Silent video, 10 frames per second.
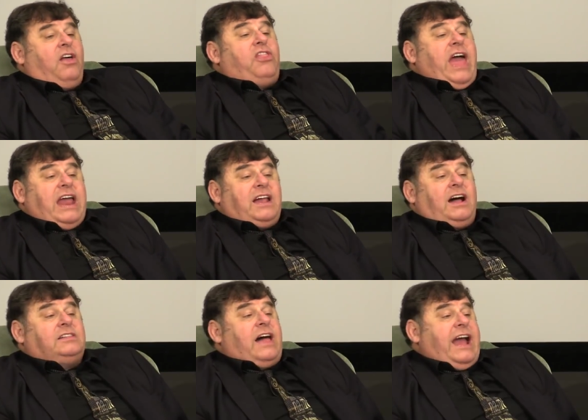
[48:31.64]
Then
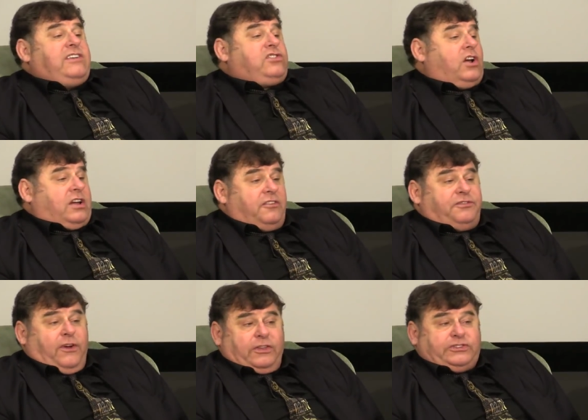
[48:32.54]
Elisha
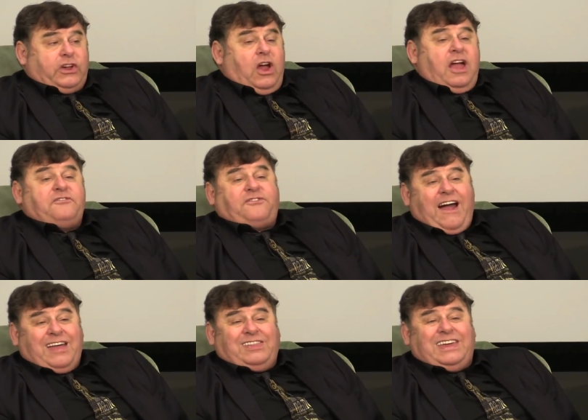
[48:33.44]
confronts her, and
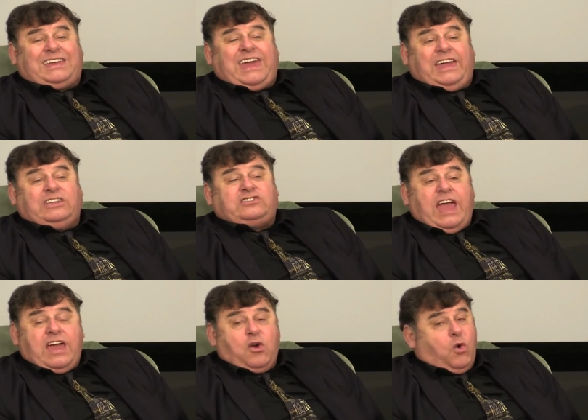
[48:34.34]
finally, King
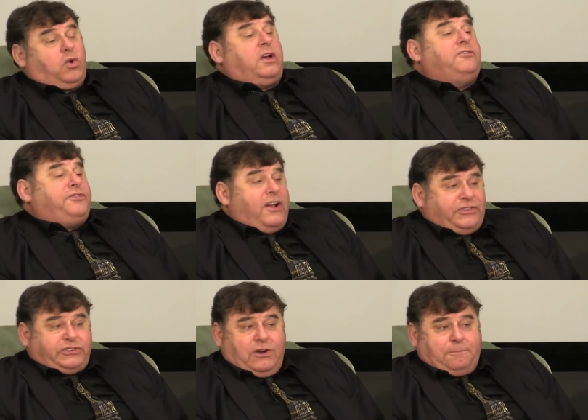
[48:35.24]
Jehu
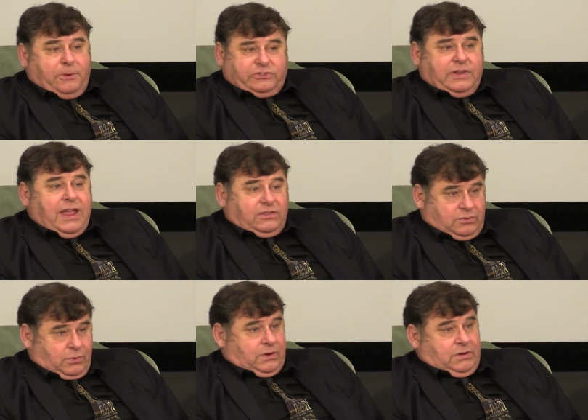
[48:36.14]
confronts her and puts an end
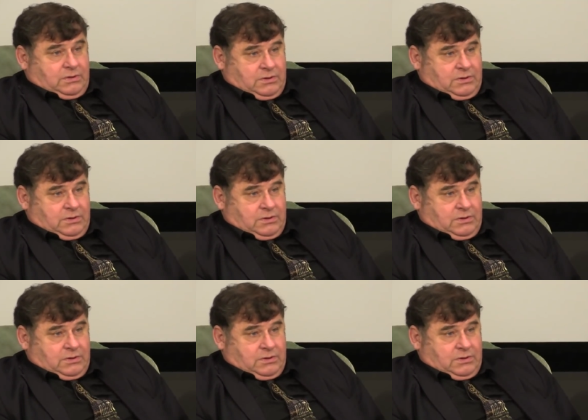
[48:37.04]
to her.